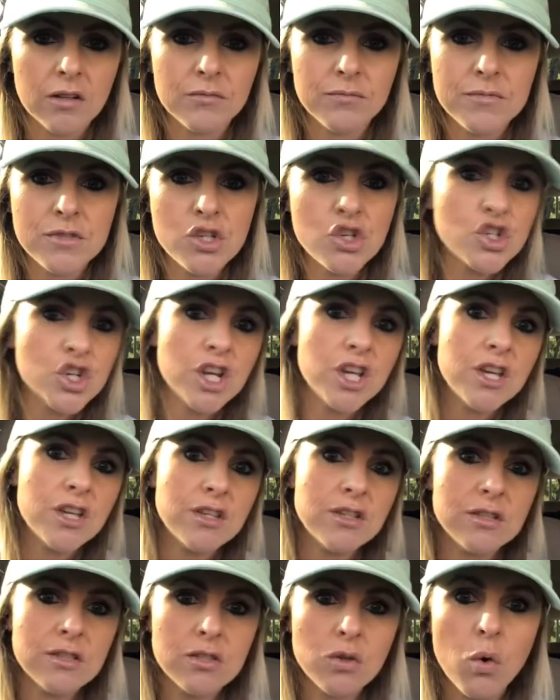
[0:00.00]

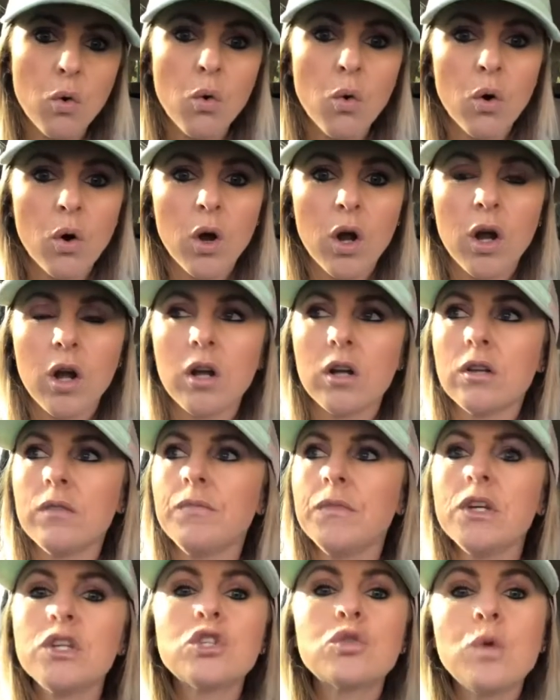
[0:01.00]
dishes or
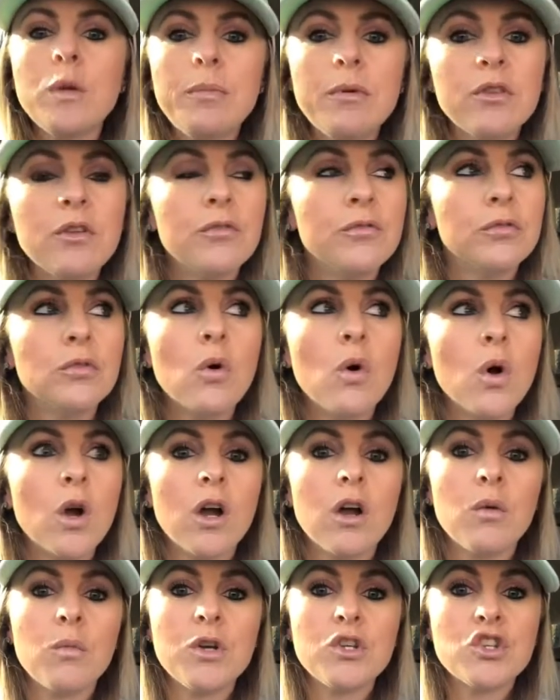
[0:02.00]
sweeping the
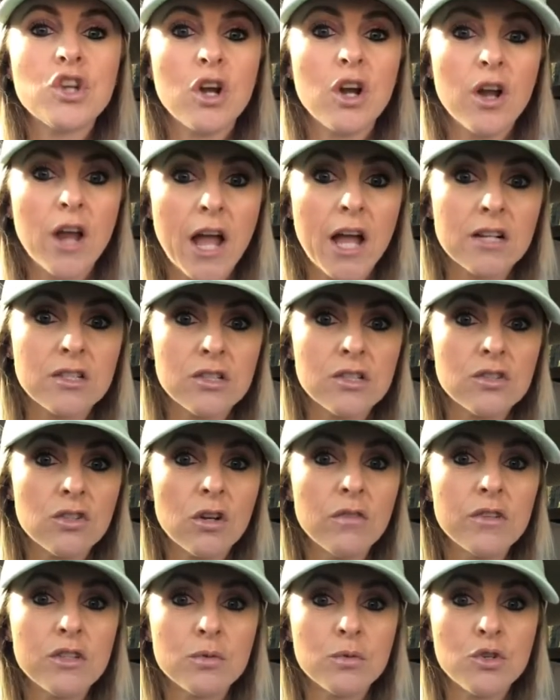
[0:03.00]
floor, which are acts of
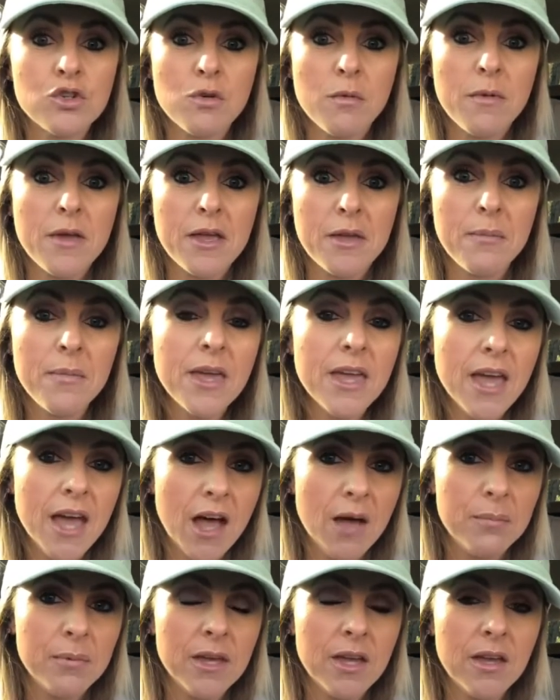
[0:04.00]
service, which make me
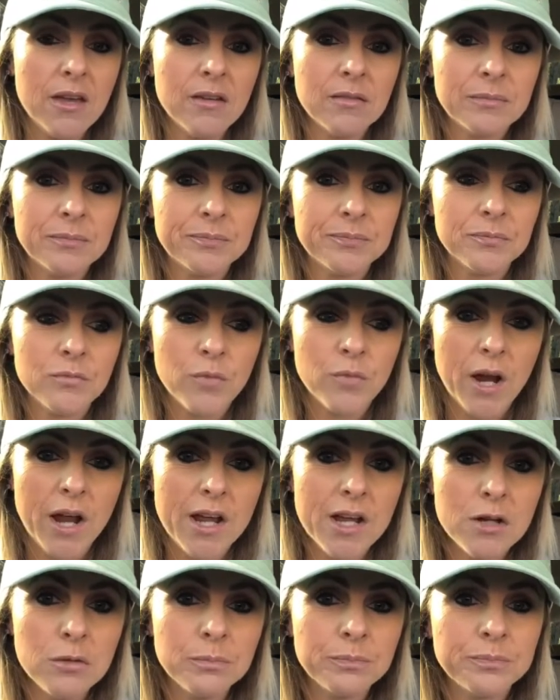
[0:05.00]
happy,
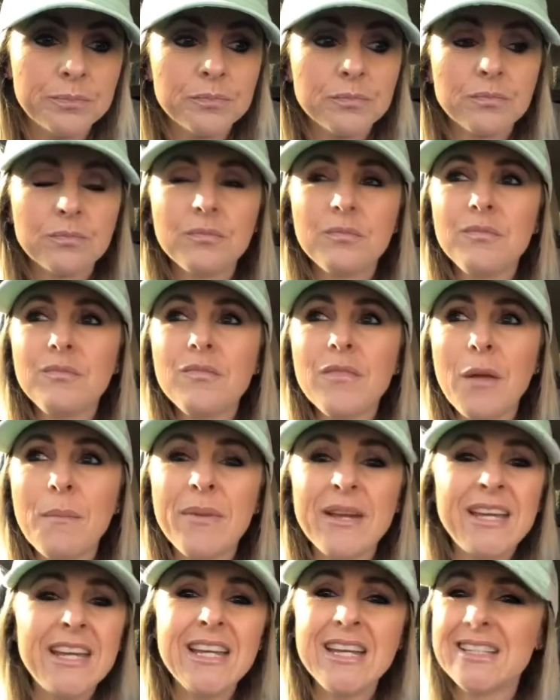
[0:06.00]
right?
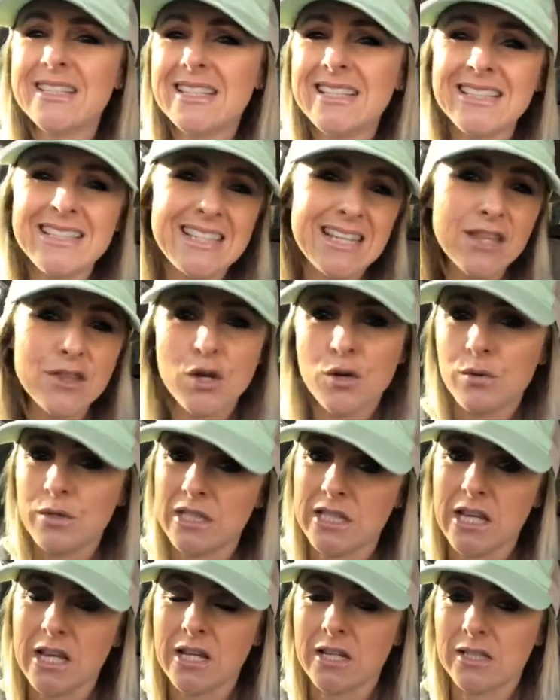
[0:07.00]
But he doesn't see those
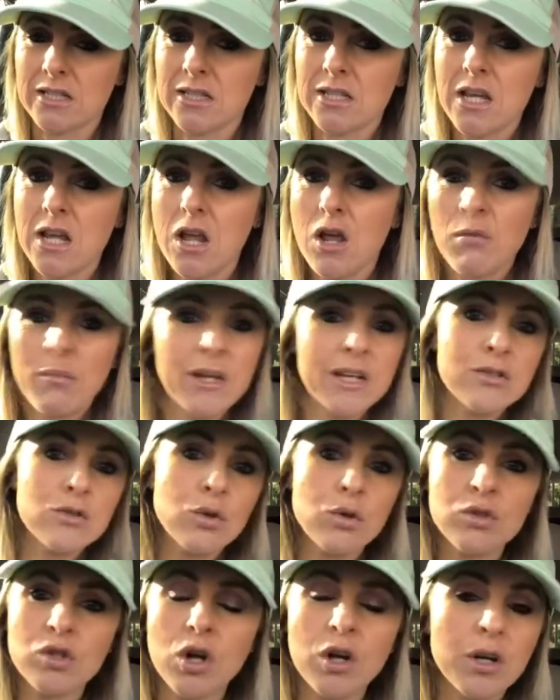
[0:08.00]
things because
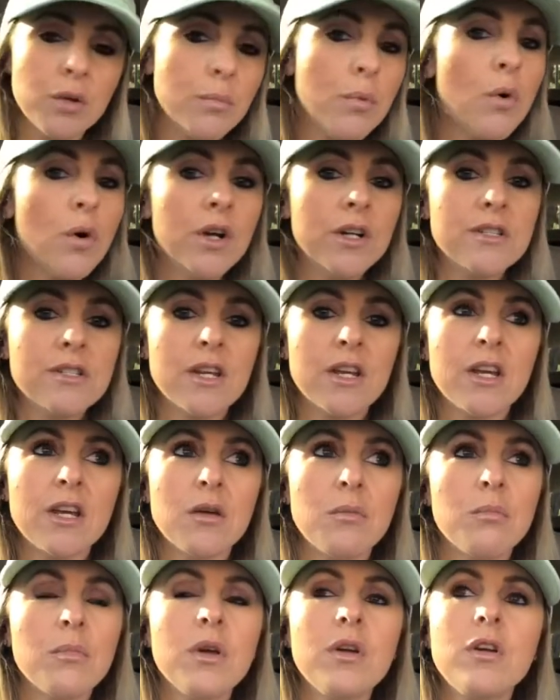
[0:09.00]
those aren't important to
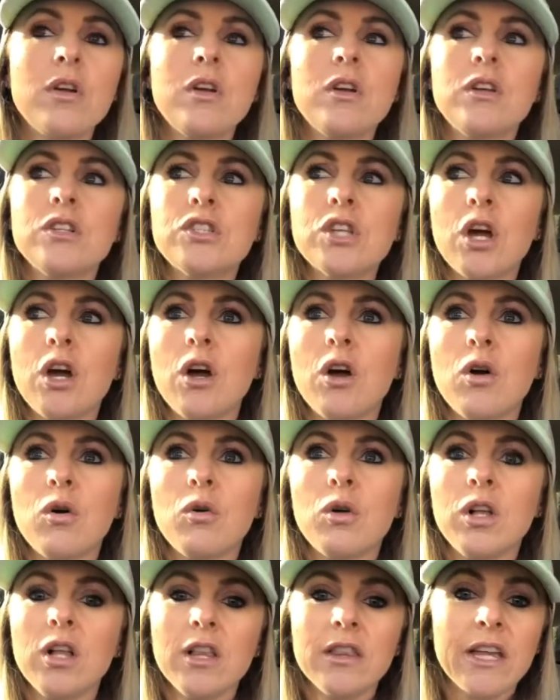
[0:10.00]
him.
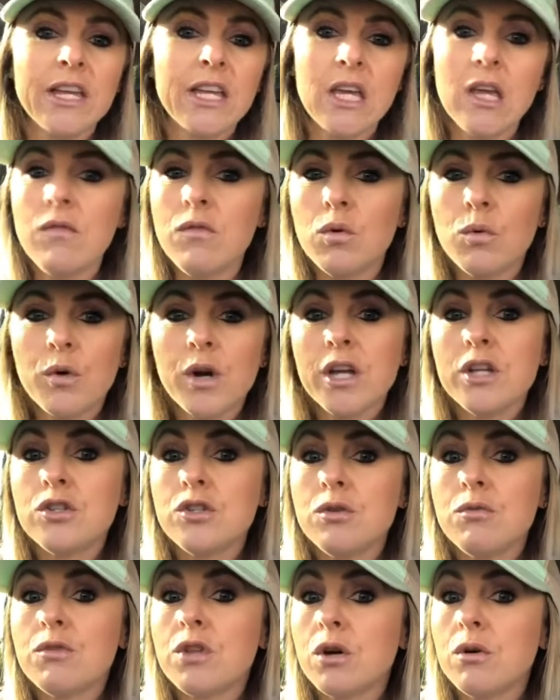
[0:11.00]
So like even when I
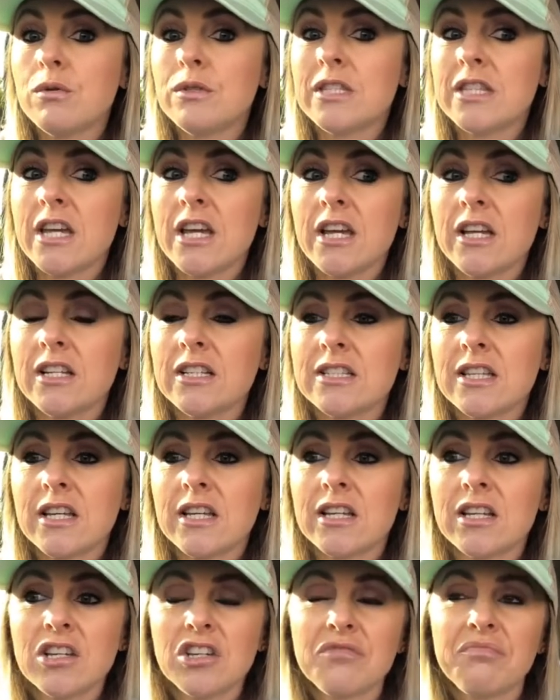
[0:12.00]
do those things,
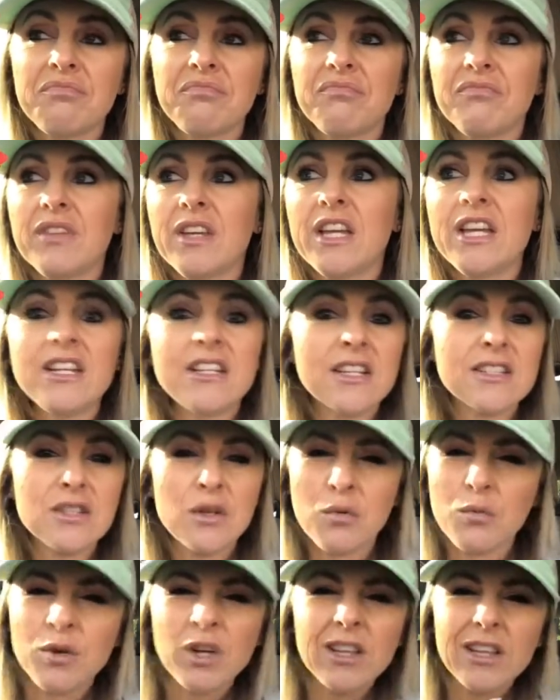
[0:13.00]
like he
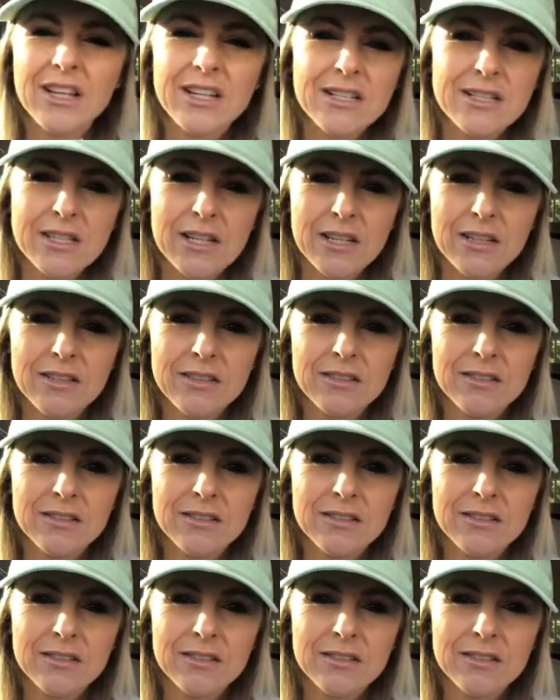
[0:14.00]
doesn't realize it